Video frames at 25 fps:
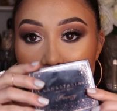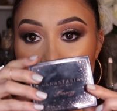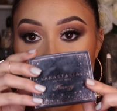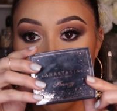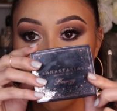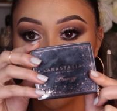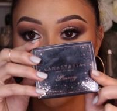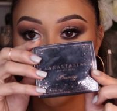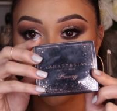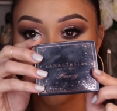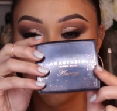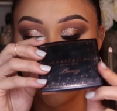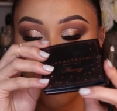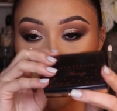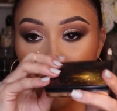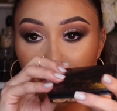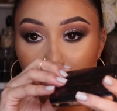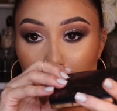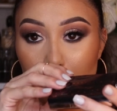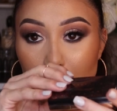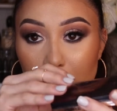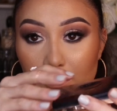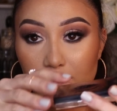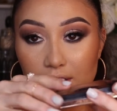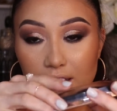
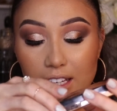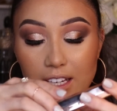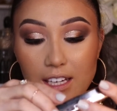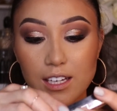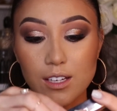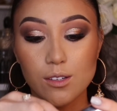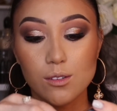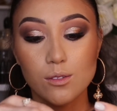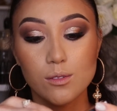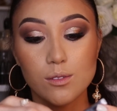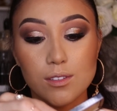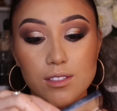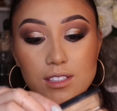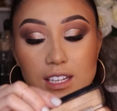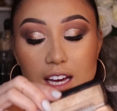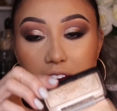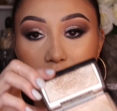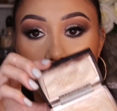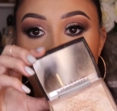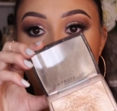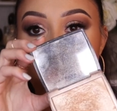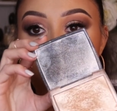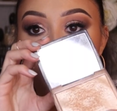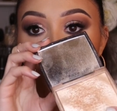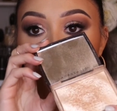Anastasia Beverly Hills
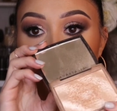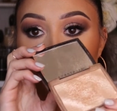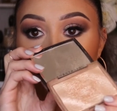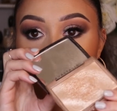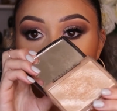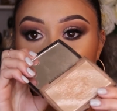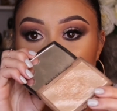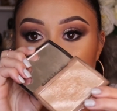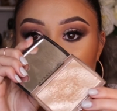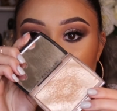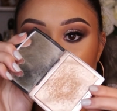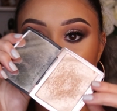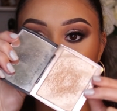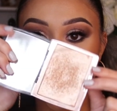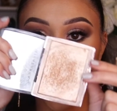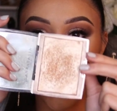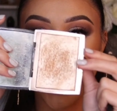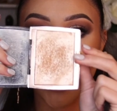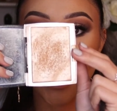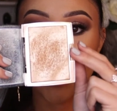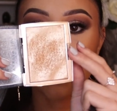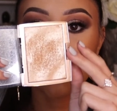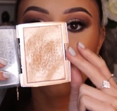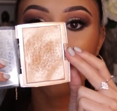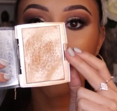and Amrezy
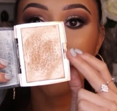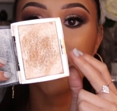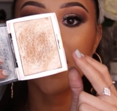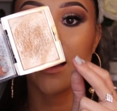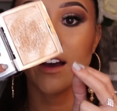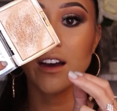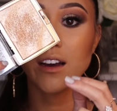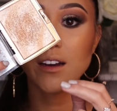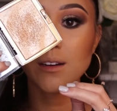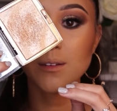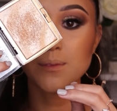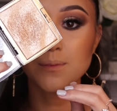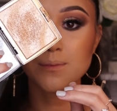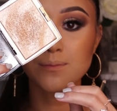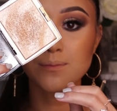highlighter.